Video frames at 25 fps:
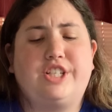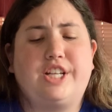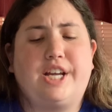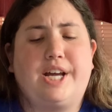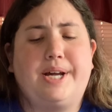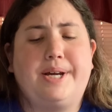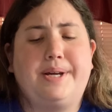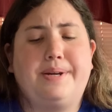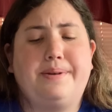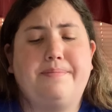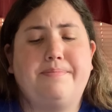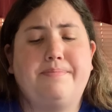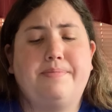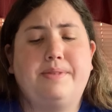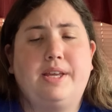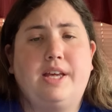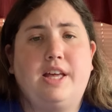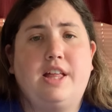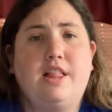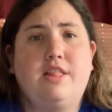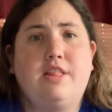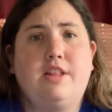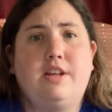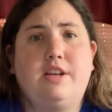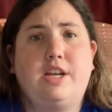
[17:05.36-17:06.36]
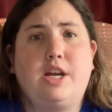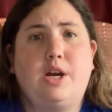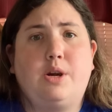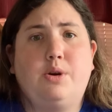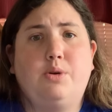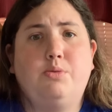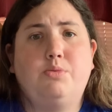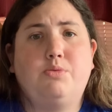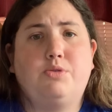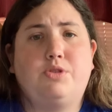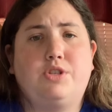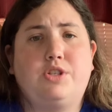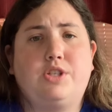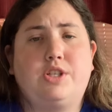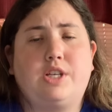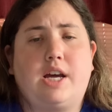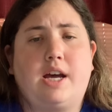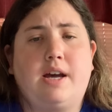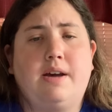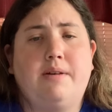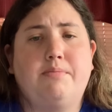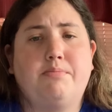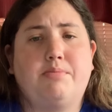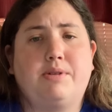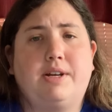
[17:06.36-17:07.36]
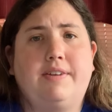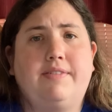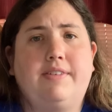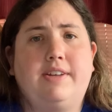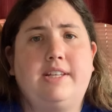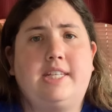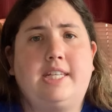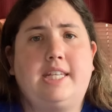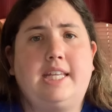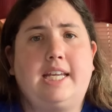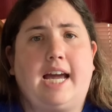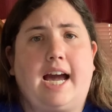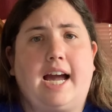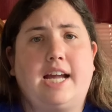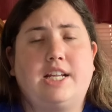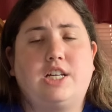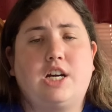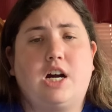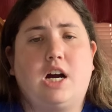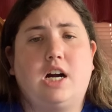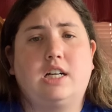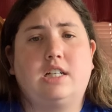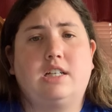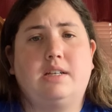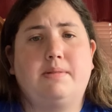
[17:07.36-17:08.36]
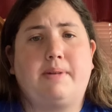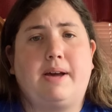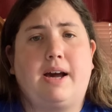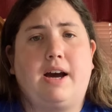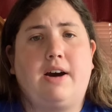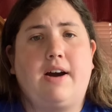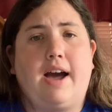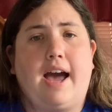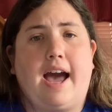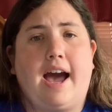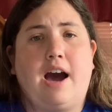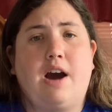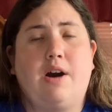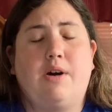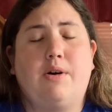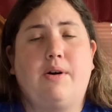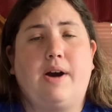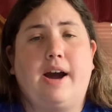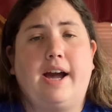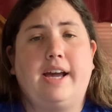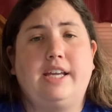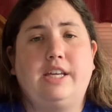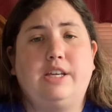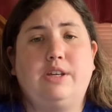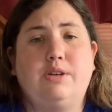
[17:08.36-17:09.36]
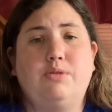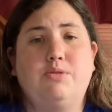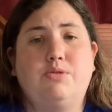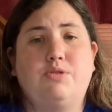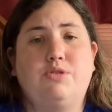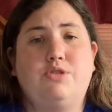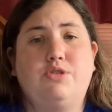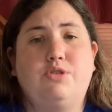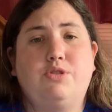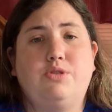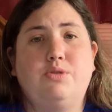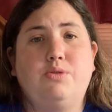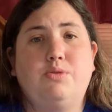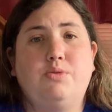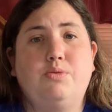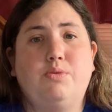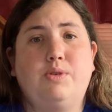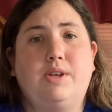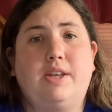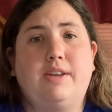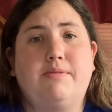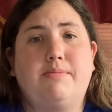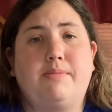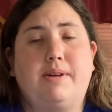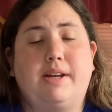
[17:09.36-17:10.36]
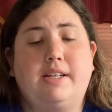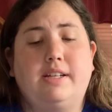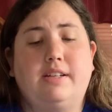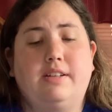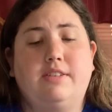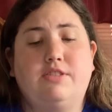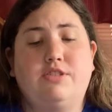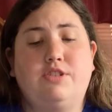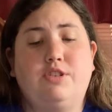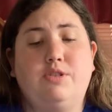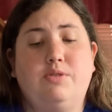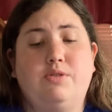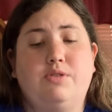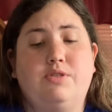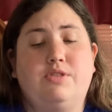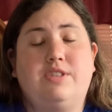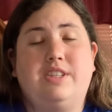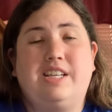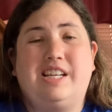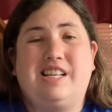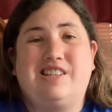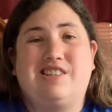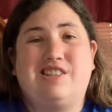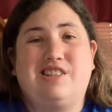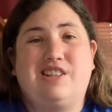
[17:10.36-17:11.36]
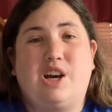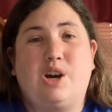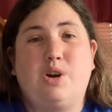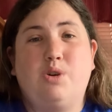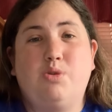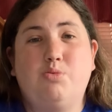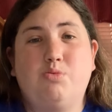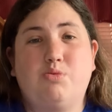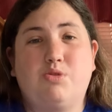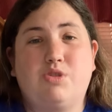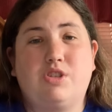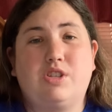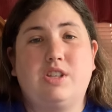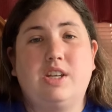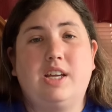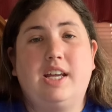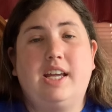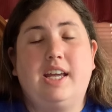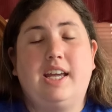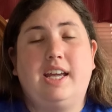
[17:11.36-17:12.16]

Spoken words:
the notes. Previously, I talked about how I used to give my students these notes,